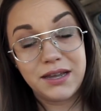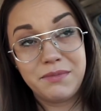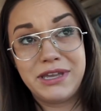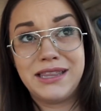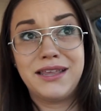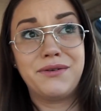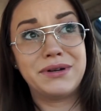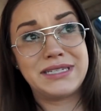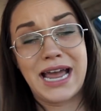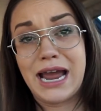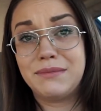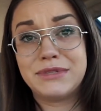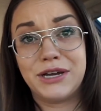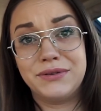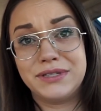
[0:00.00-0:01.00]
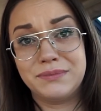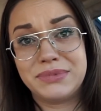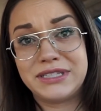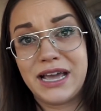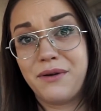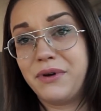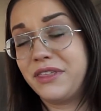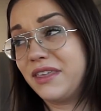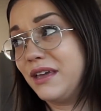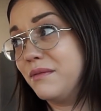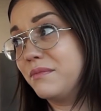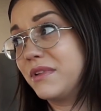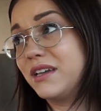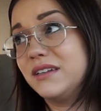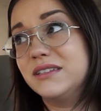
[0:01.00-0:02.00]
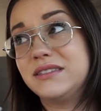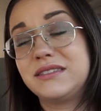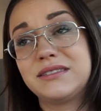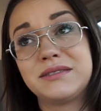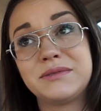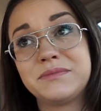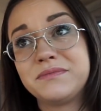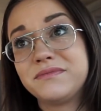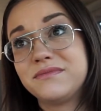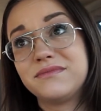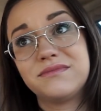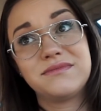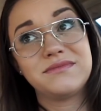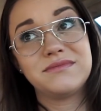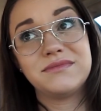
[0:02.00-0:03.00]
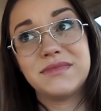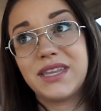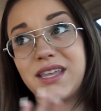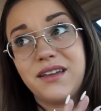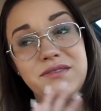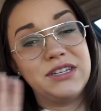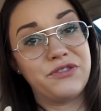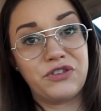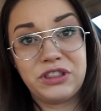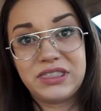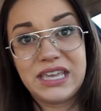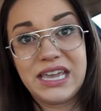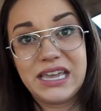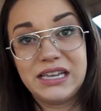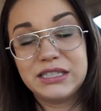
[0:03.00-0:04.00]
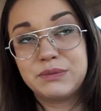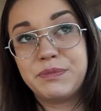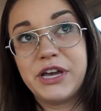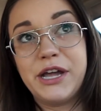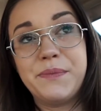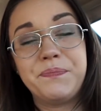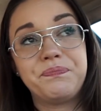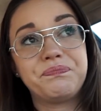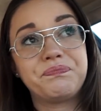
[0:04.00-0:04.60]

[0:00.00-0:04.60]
I mean, there were times I was upset with him because of different things, but